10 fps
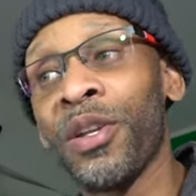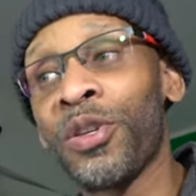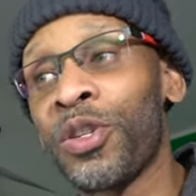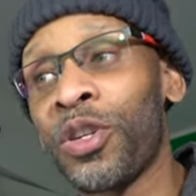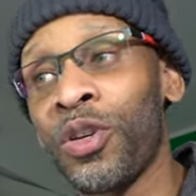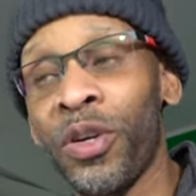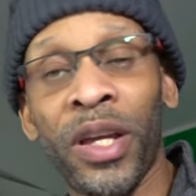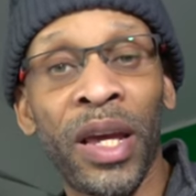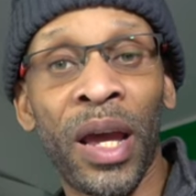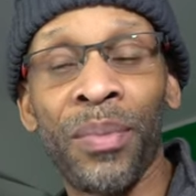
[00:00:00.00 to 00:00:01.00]
other security
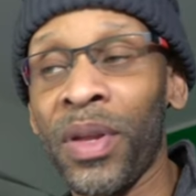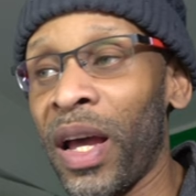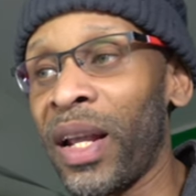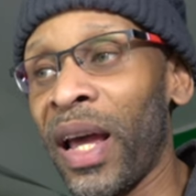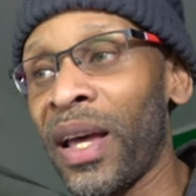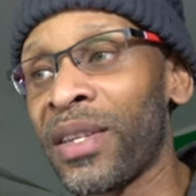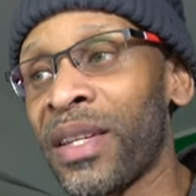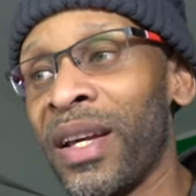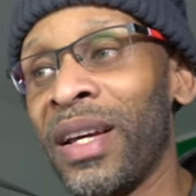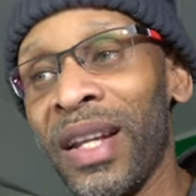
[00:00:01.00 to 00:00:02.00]
cam that
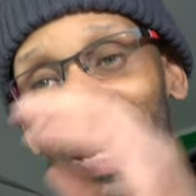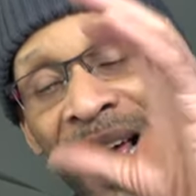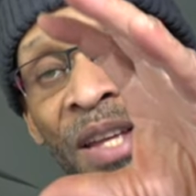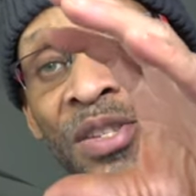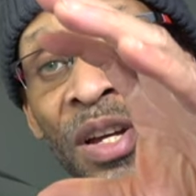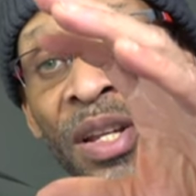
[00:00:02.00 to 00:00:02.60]
has lights